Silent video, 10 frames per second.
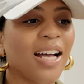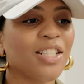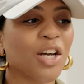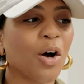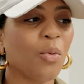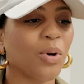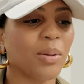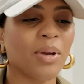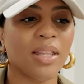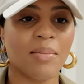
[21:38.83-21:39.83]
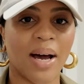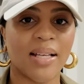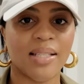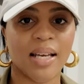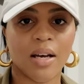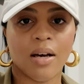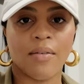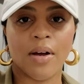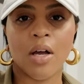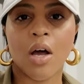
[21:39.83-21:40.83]
I don't want to be in the mindset
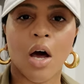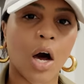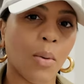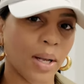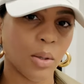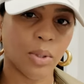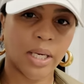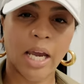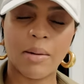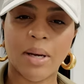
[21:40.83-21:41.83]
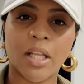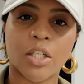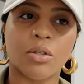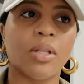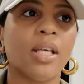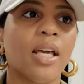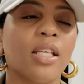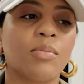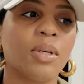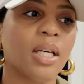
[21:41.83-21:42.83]
of, oh, I don't want to carry my luxury
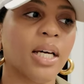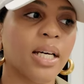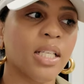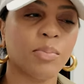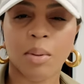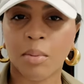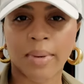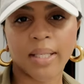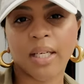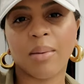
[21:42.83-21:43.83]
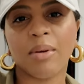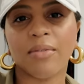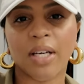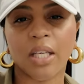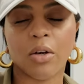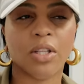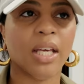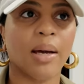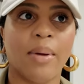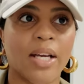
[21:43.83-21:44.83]
things because people might look at me funny or
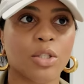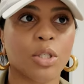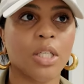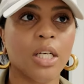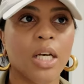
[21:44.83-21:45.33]
think I'm extra.